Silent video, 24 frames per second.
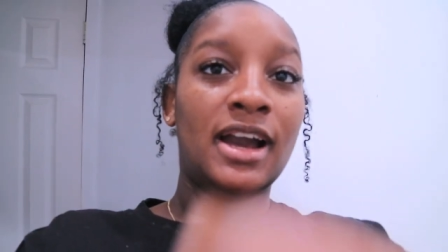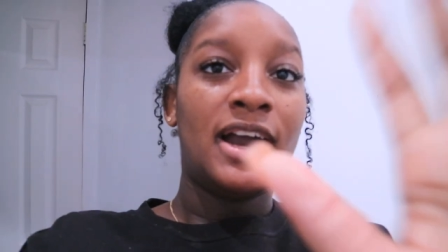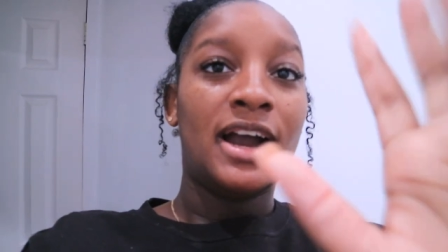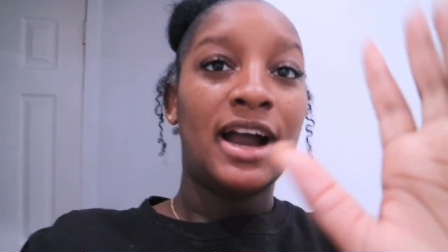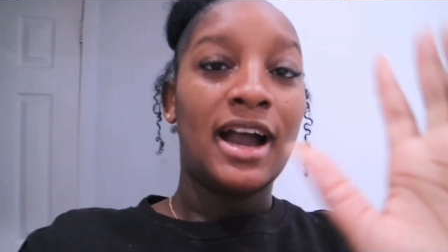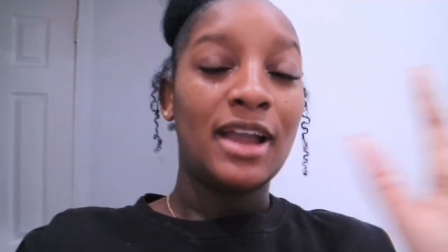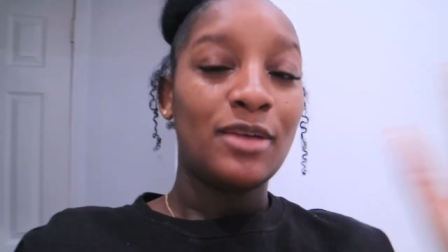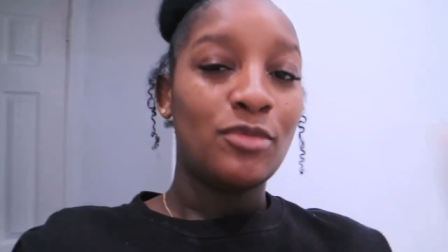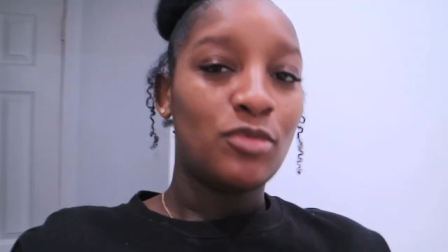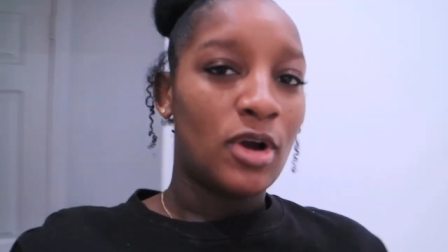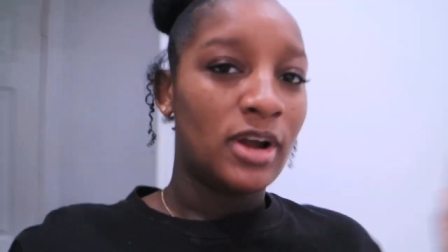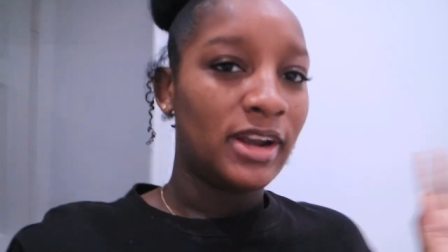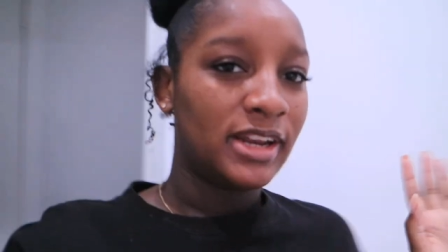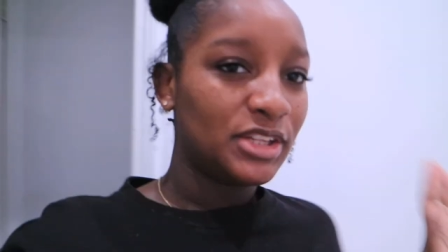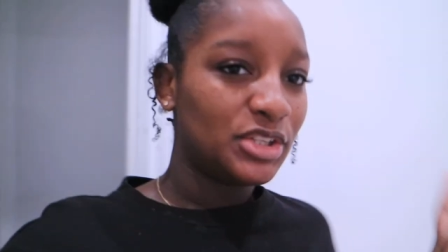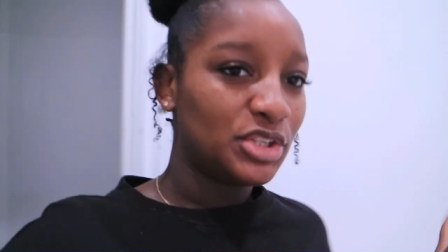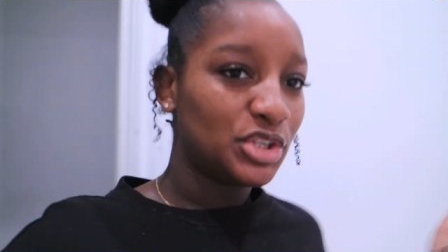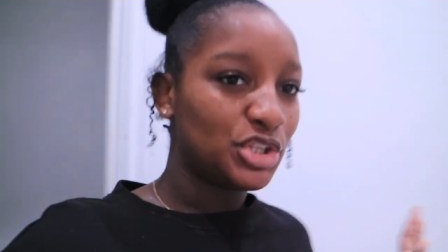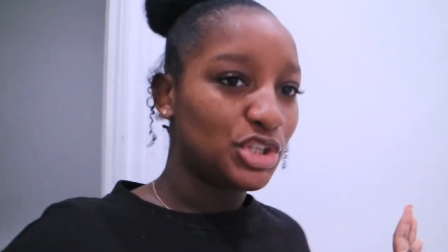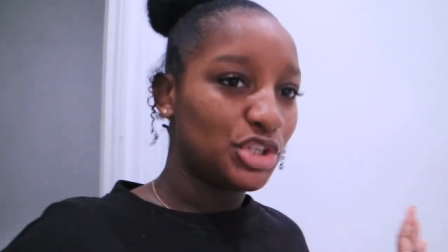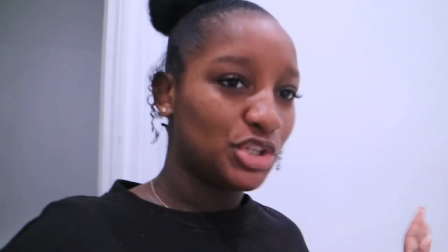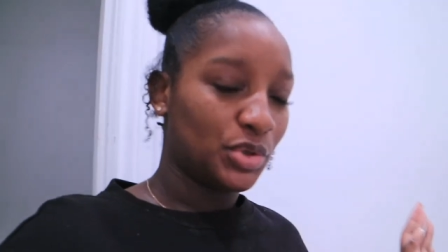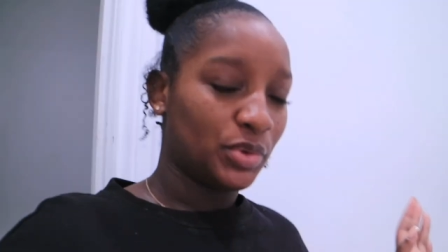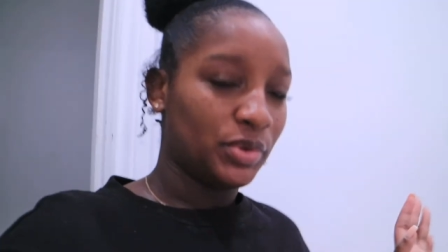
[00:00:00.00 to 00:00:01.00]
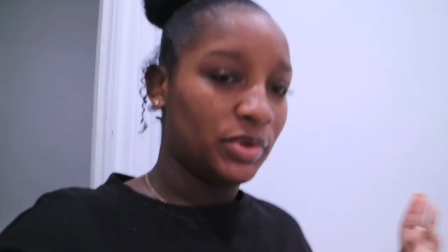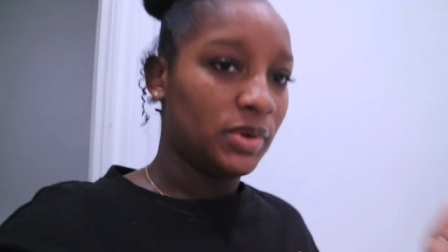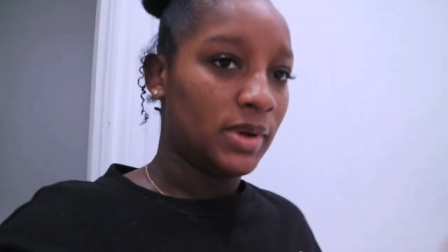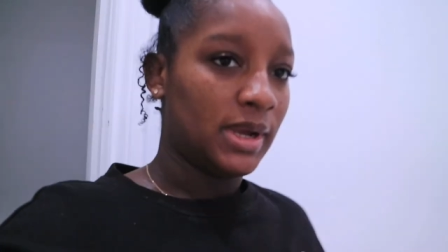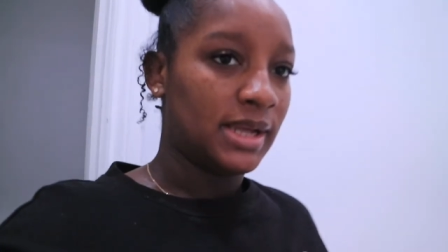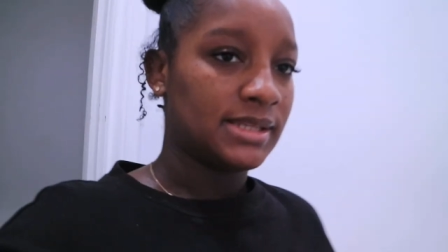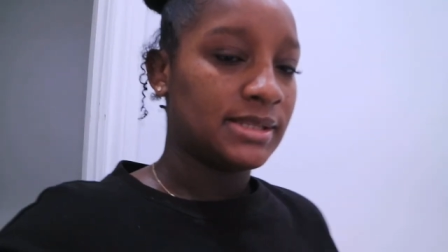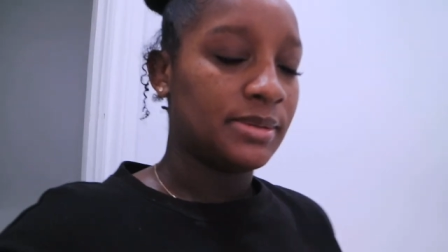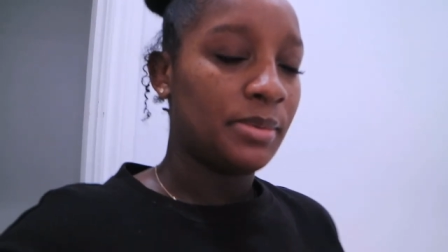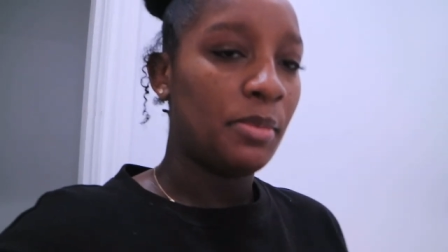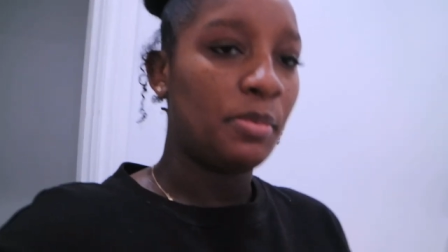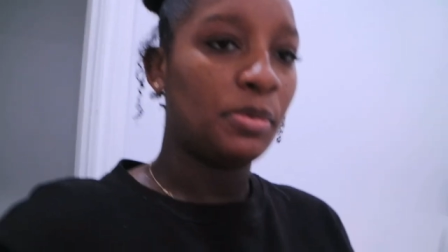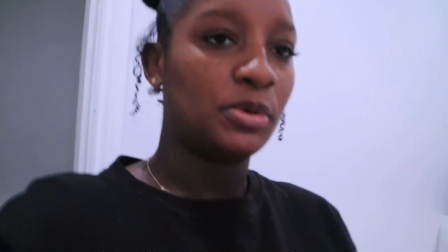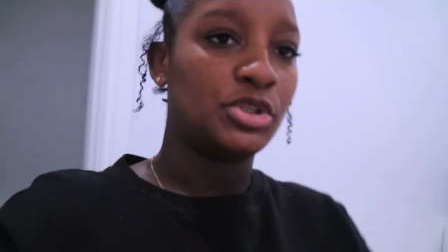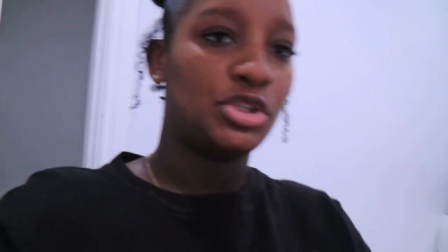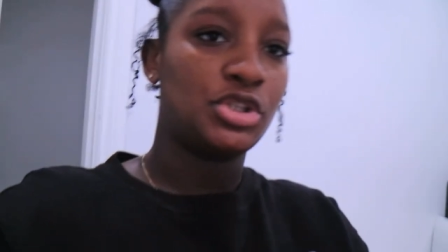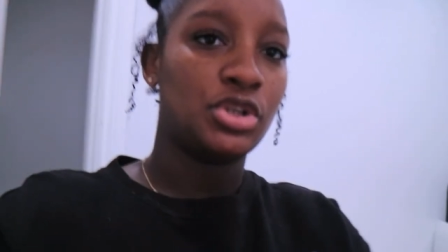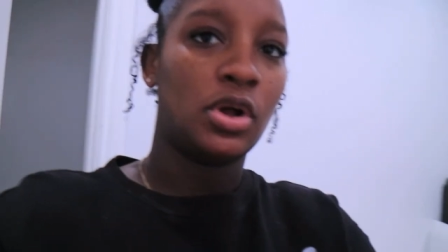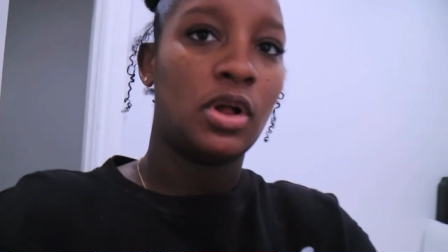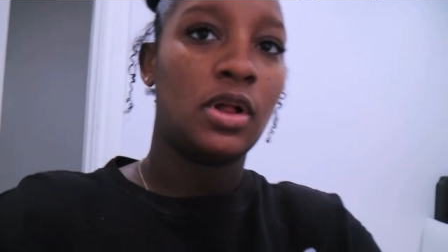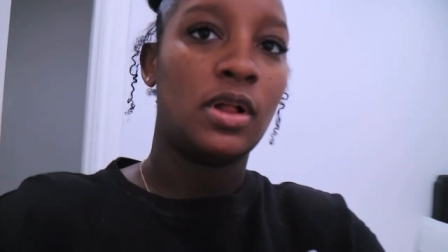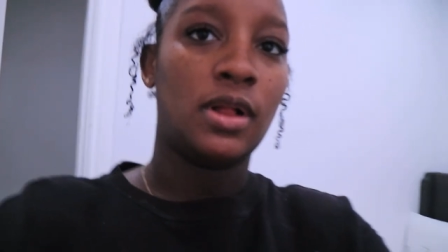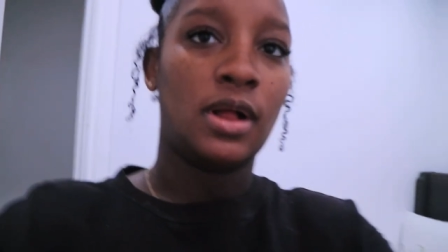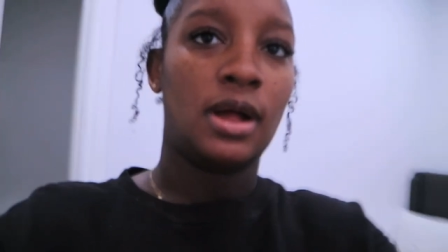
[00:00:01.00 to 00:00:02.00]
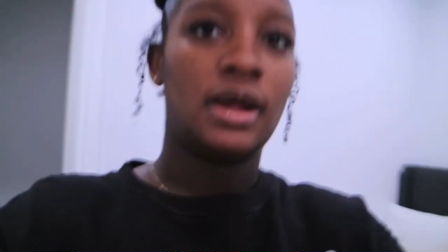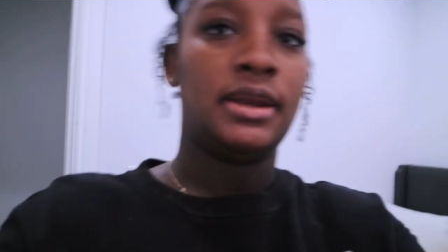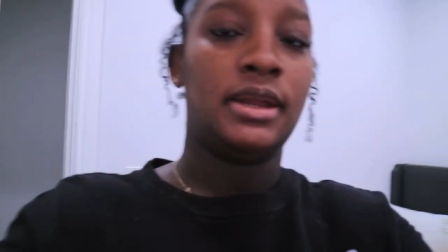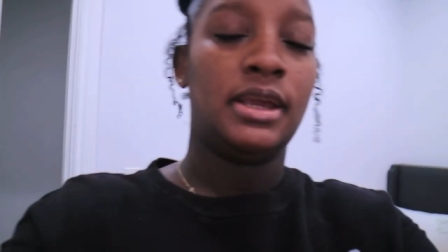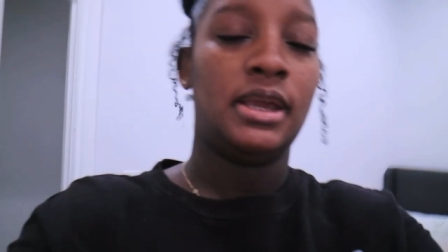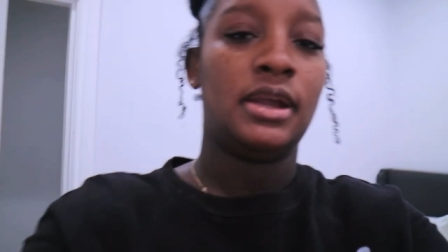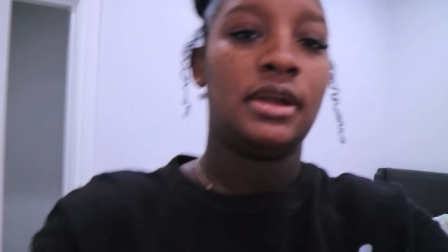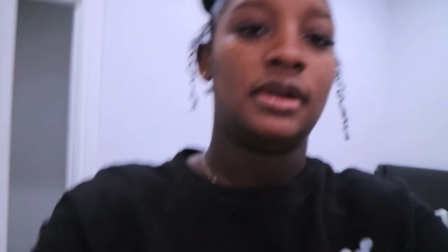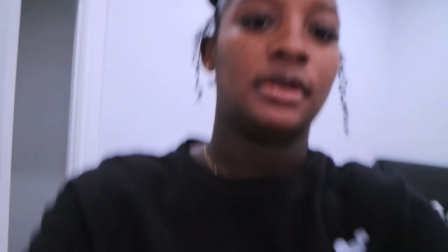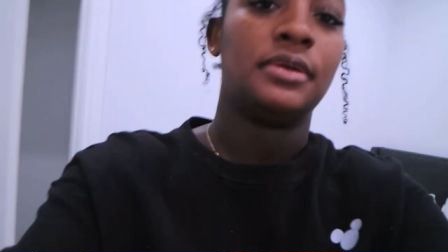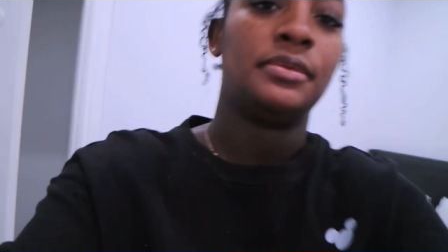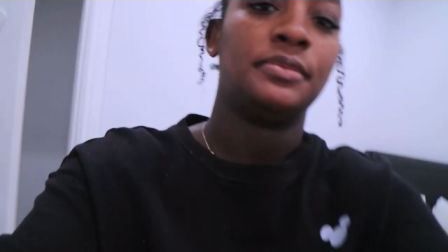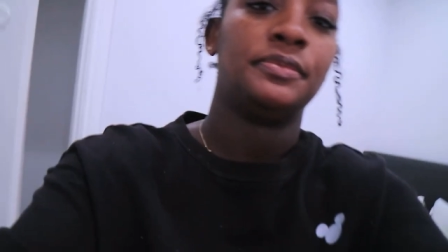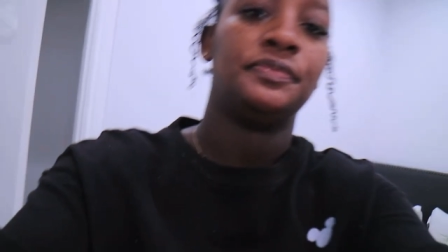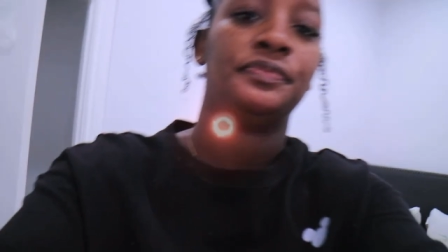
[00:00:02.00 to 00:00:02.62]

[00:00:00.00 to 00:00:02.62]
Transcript: I wanted to show you guys. Let me put y'all on here.